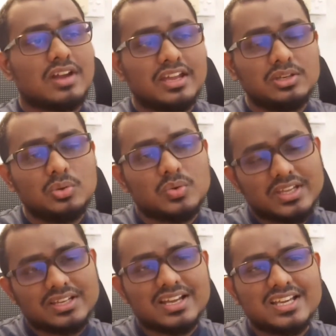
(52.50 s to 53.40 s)
trying to
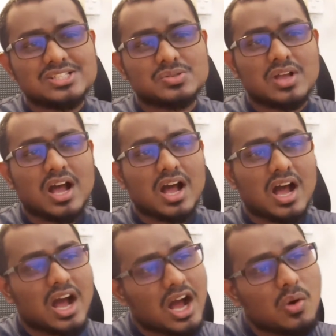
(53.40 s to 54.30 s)
realize
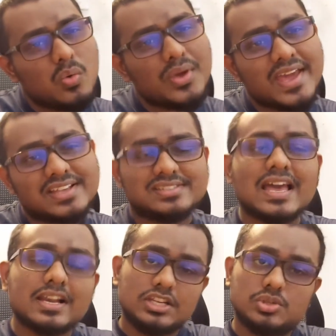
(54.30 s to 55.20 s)
how
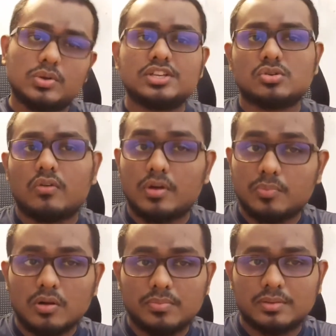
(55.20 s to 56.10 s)
exactly should I solve a
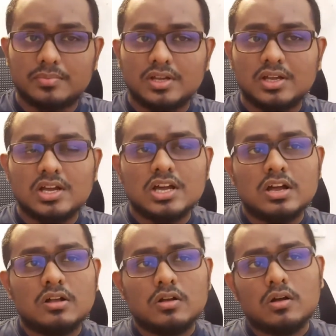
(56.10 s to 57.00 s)
problem.
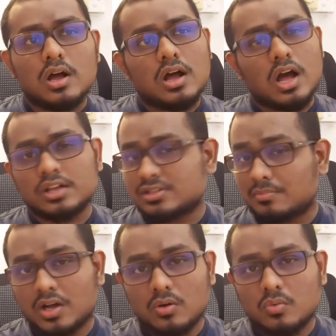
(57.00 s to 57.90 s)

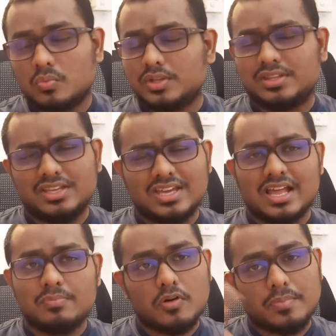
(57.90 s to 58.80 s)
Somehow, with the
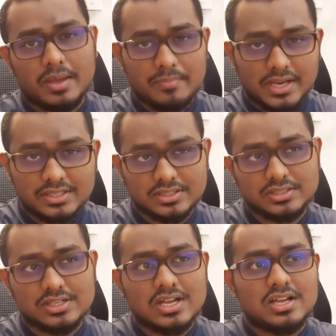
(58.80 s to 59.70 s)
help of my
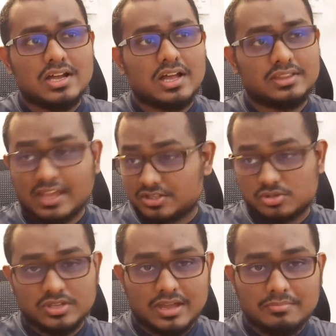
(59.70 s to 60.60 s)
mentor,
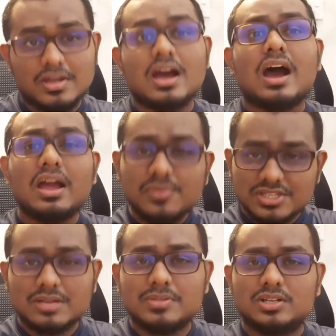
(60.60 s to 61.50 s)
thanks to them, I
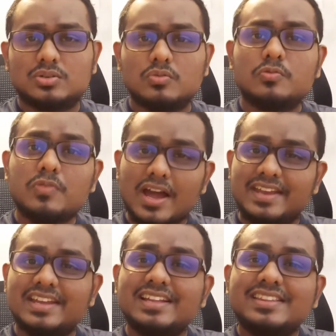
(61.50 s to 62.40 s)
was able to
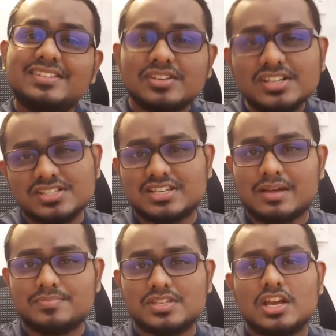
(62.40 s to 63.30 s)
find 3
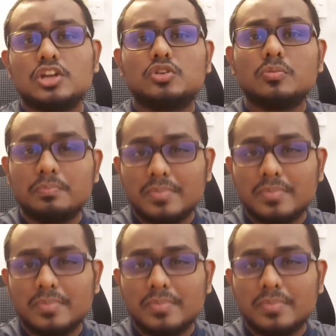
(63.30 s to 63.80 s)
steps to